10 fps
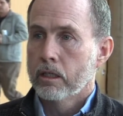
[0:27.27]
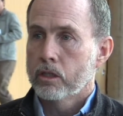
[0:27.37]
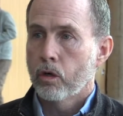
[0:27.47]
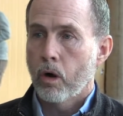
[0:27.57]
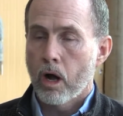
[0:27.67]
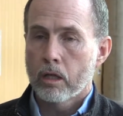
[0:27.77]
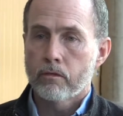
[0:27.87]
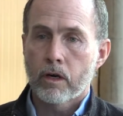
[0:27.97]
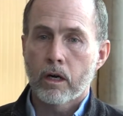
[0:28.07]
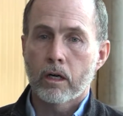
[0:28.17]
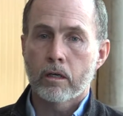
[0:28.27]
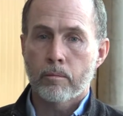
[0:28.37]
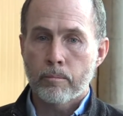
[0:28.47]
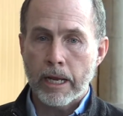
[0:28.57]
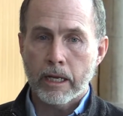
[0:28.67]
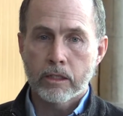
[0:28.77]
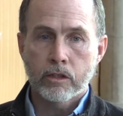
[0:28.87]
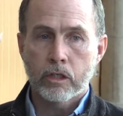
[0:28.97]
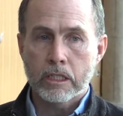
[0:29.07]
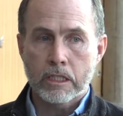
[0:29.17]
So all of our mains
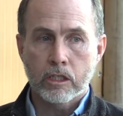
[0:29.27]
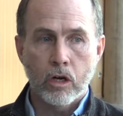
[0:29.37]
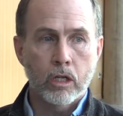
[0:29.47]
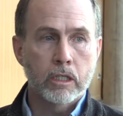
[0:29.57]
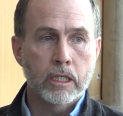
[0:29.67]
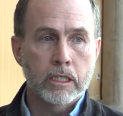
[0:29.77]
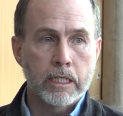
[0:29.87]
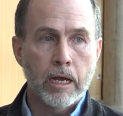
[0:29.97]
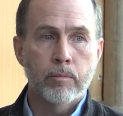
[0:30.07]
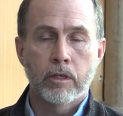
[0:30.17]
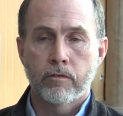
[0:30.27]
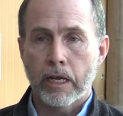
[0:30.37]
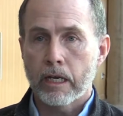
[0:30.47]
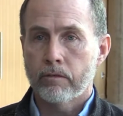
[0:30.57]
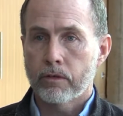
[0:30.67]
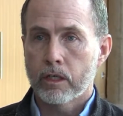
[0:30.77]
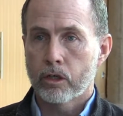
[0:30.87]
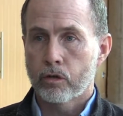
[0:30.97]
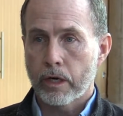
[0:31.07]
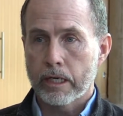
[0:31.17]
are installed at a depth of eight feet
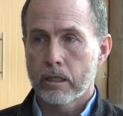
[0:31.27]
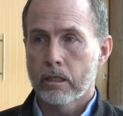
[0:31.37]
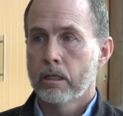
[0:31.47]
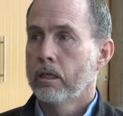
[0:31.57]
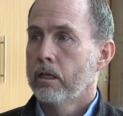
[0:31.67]
or greater,